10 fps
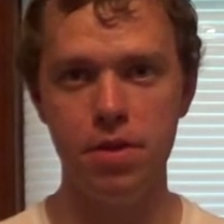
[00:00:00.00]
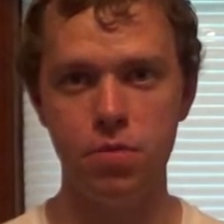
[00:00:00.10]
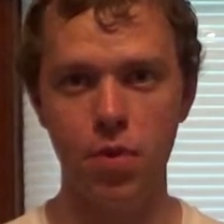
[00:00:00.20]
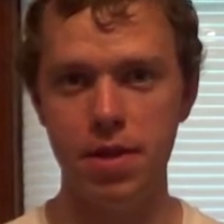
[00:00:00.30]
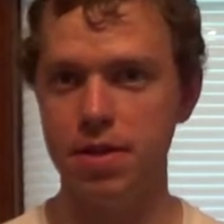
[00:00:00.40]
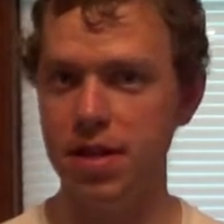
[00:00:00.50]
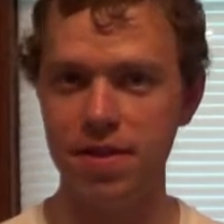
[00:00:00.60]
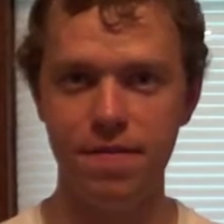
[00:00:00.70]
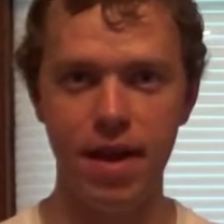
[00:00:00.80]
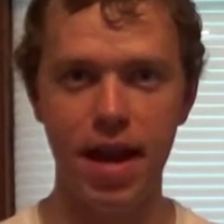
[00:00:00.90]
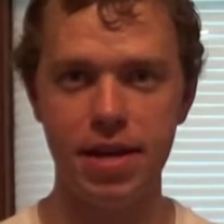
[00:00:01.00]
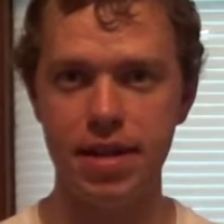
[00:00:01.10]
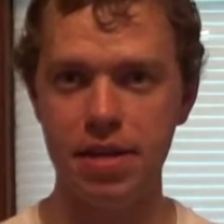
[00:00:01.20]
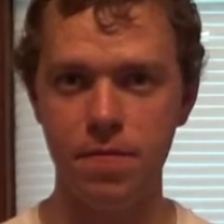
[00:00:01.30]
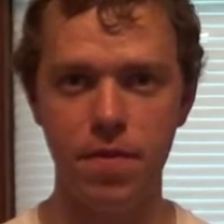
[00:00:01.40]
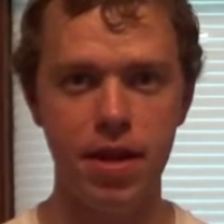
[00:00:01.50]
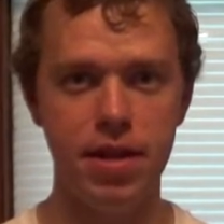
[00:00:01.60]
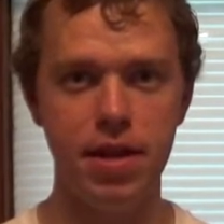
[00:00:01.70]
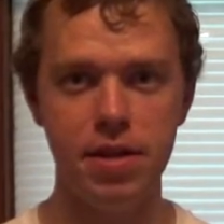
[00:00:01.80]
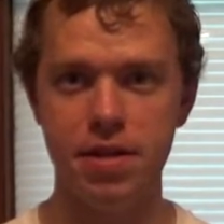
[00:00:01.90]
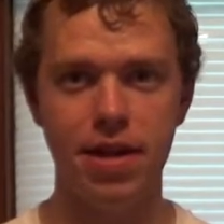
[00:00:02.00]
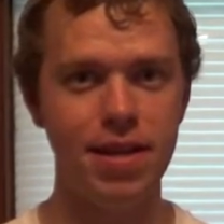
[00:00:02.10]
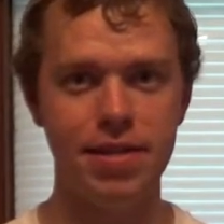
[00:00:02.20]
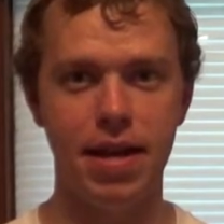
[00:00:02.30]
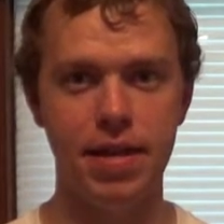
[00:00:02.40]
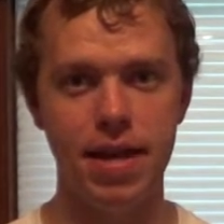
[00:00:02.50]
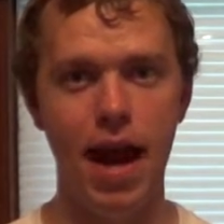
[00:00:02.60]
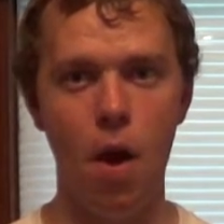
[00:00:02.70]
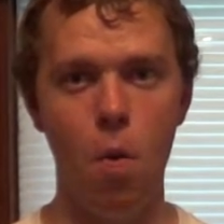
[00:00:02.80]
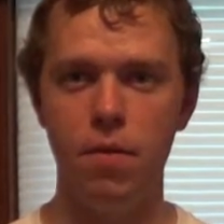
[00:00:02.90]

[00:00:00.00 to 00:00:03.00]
which Six Flags hasn't really touched on until now.